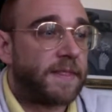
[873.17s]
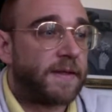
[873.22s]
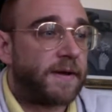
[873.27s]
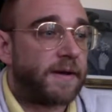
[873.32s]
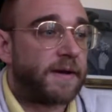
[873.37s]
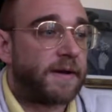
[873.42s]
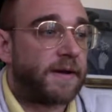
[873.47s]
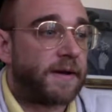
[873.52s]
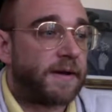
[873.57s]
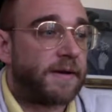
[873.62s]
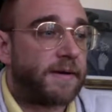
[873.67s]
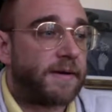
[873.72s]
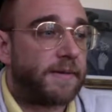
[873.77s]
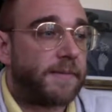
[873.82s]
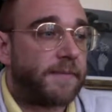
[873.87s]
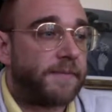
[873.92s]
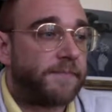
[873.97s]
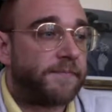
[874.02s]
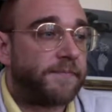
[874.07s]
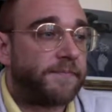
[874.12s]

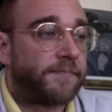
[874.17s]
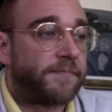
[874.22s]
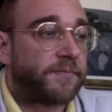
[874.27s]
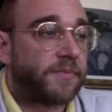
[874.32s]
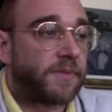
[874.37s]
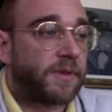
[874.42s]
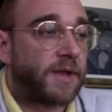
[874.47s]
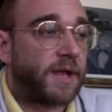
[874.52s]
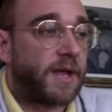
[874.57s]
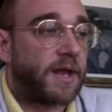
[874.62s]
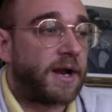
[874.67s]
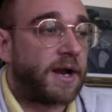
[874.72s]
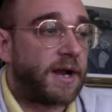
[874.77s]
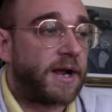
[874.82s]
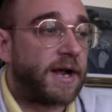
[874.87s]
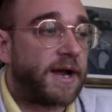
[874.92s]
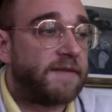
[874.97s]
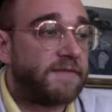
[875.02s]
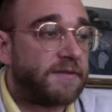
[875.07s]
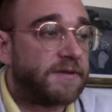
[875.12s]
And I
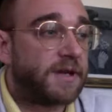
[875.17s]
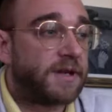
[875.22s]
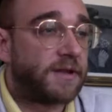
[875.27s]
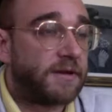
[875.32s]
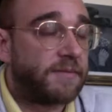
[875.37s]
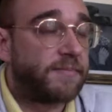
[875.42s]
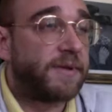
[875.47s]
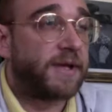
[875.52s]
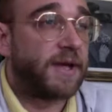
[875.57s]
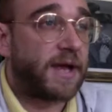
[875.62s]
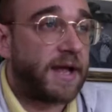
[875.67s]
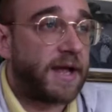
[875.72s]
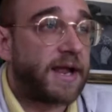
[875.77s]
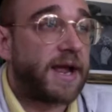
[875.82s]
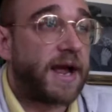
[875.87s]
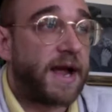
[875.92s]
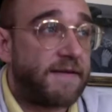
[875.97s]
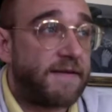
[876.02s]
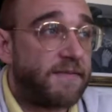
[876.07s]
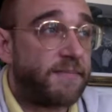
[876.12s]
have I
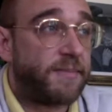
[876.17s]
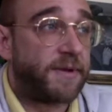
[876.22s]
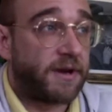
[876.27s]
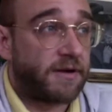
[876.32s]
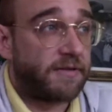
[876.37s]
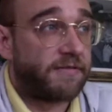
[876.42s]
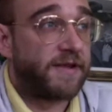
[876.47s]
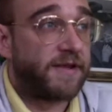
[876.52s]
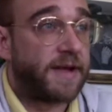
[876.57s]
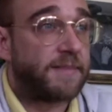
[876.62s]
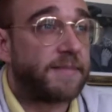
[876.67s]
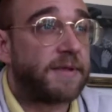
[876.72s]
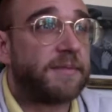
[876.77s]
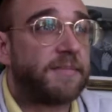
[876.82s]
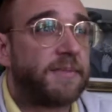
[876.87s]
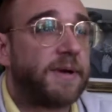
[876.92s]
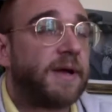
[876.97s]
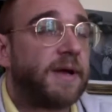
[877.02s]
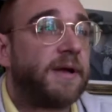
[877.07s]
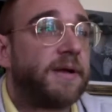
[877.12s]
have a bigger family,
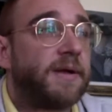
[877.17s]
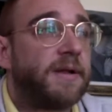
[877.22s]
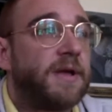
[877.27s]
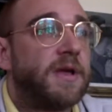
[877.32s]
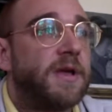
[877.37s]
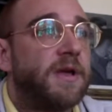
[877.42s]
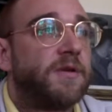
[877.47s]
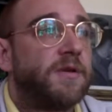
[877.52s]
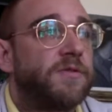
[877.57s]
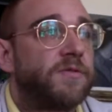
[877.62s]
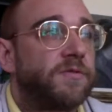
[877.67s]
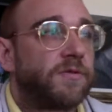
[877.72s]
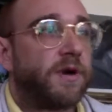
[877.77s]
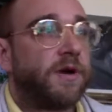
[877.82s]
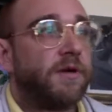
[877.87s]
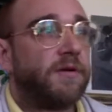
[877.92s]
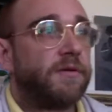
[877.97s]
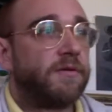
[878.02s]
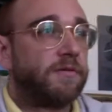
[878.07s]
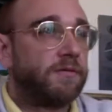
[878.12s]
but
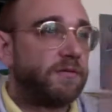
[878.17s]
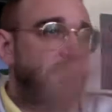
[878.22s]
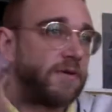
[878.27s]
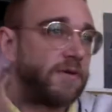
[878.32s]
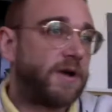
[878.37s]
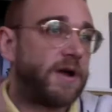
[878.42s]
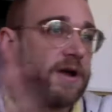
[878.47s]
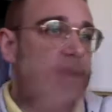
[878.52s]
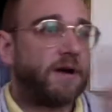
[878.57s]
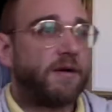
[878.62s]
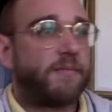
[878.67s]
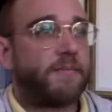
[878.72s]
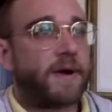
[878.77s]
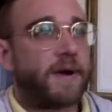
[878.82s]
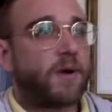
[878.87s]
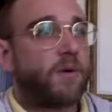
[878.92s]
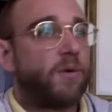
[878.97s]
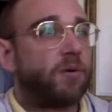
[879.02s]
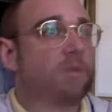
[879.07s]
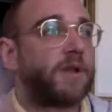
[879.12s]
throughout
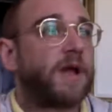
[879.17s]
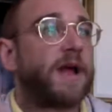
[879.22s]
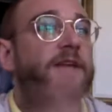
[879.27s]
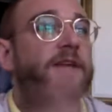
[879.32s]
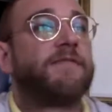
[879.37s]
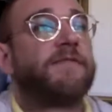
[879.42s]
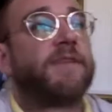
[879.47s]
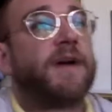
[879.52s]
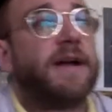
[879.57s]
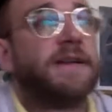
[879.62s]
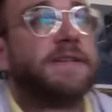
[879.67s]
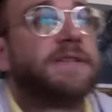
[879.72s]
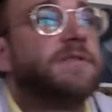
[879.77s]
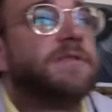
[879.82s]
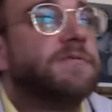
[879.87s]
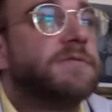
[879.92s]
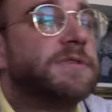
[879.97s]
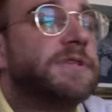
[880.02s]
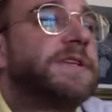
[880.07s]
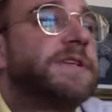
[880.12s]
my whole life, I
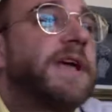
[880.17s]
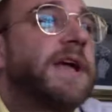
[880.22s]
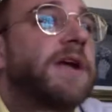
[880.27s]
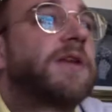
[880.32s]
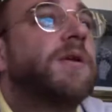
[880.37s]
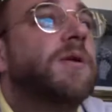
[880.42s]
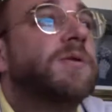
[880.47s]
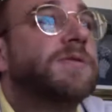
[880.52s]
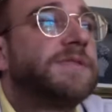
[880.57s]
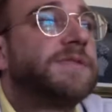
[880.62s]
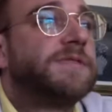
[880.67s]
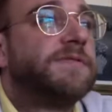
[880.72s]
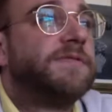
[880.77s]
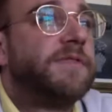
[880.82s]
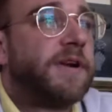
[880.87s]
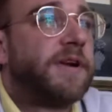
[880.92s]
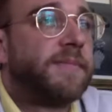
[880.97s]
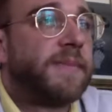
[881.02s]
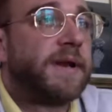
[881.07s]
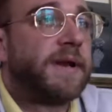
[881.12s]
didn't really get close to
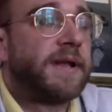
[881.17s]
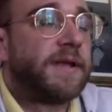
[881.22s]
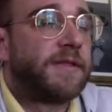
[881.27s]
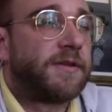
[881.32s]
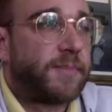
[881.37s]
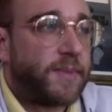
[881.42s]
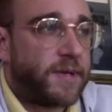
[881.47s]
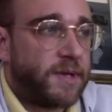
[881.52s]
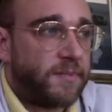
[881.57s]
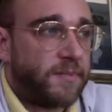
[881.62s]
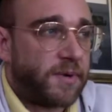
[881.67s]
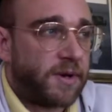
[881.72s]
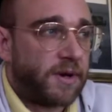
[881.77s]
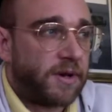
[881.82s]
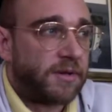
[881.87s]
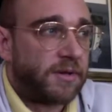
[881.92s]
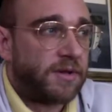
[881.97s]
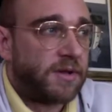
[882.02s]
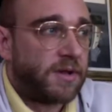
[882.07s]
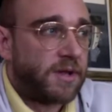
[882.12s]
very many other
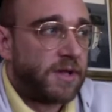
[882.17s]
people.